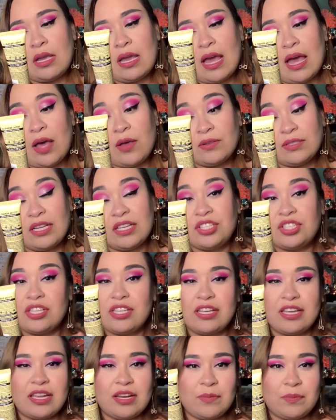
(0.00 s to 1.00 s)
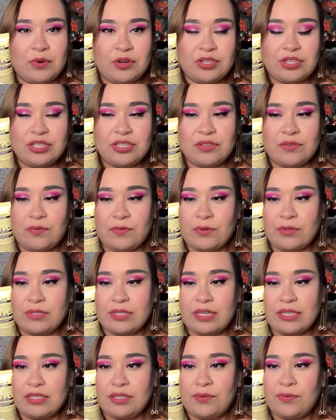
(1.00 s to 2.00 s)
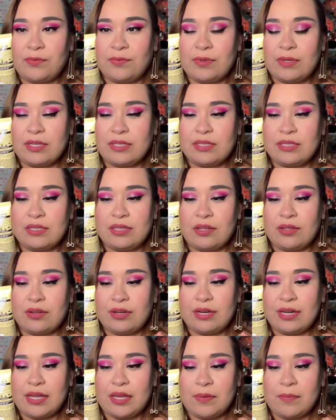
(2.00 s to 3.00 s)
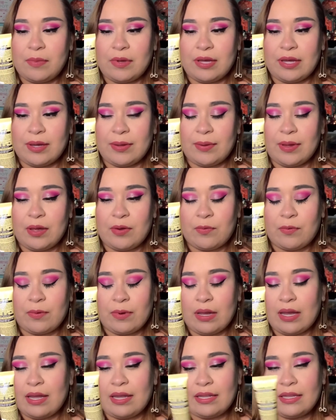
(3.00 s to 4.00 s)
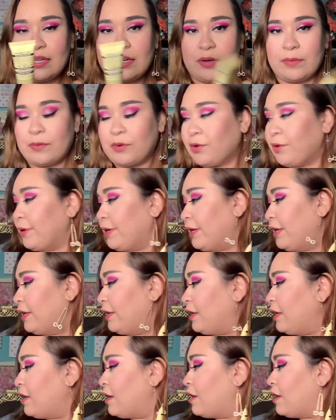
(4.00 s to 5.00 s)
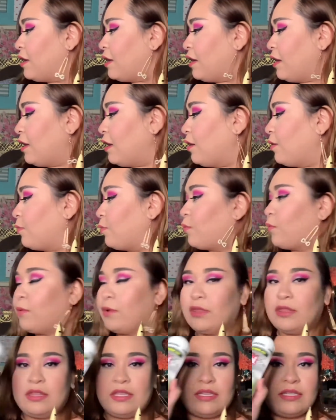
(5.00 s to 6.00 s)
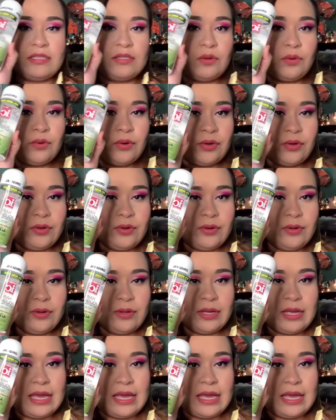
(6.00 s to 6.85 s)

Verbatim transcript: I was actually going to purchase a full size of this the other day, but I, ended up going um, with this oil.